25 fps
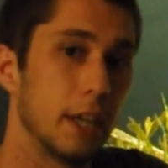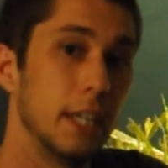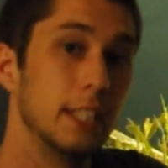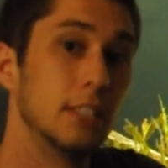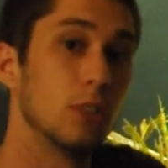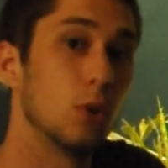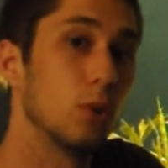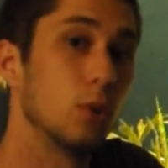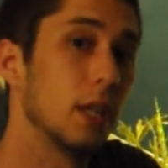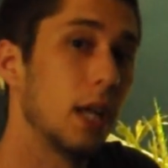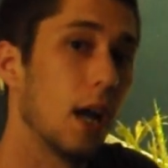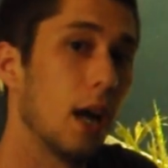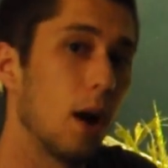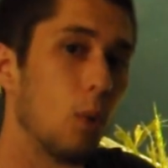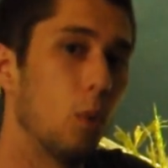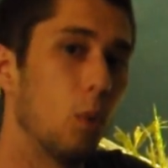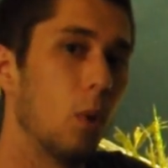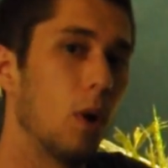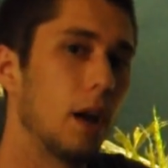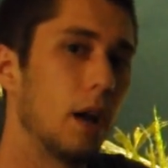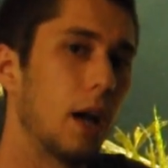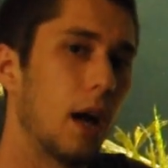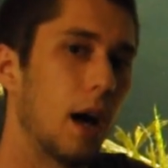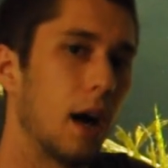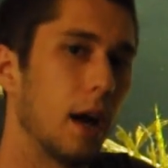He's only got
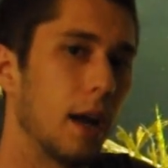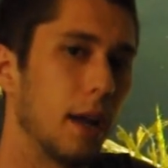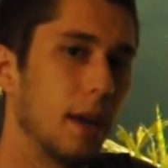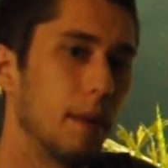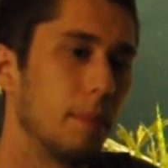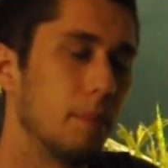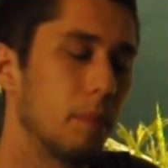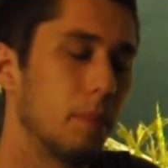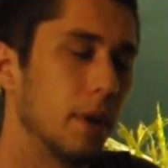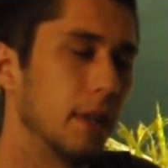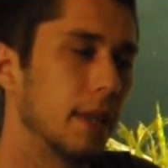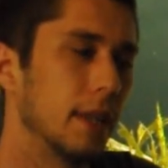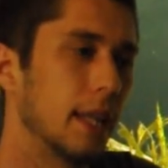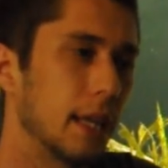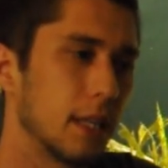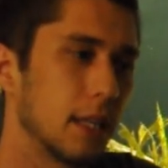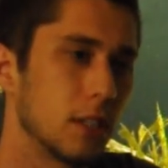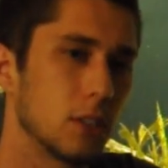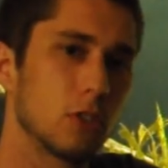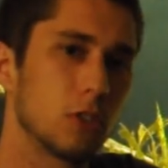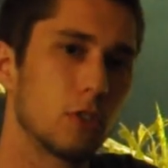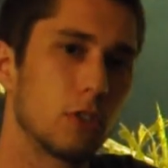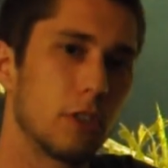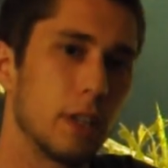one eye, but that doesn't